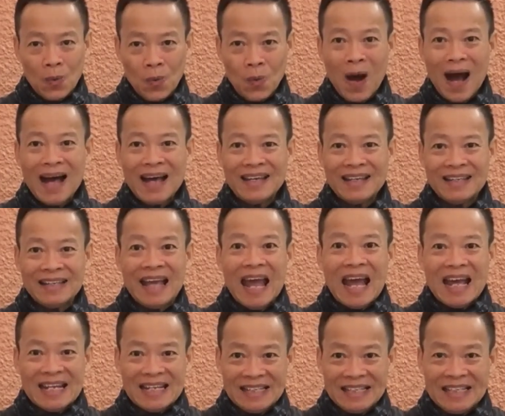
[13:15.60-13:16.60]
Why
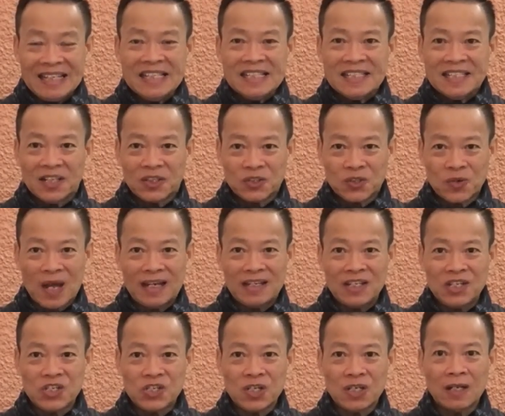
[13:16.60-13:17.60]
is the
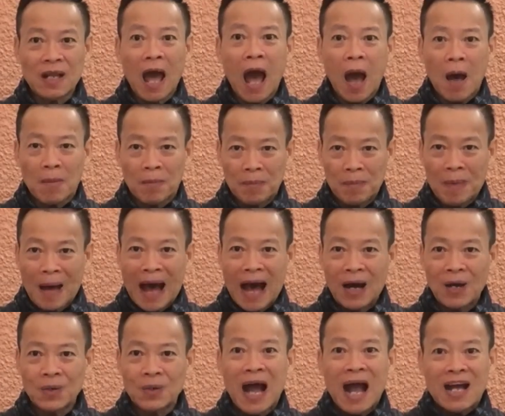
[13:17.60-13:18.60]
traditional
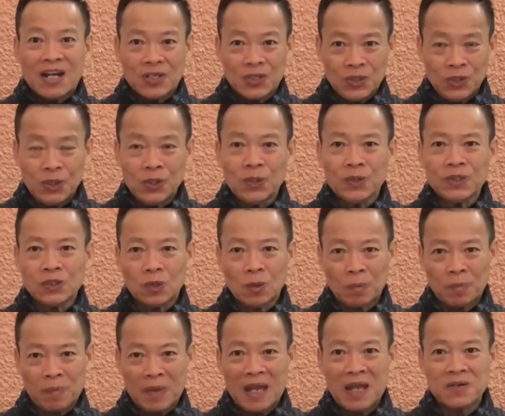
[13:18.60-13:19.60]
vow used to
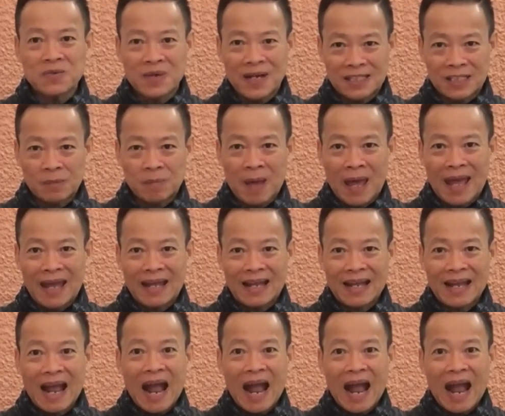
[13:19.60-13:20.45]
pay respect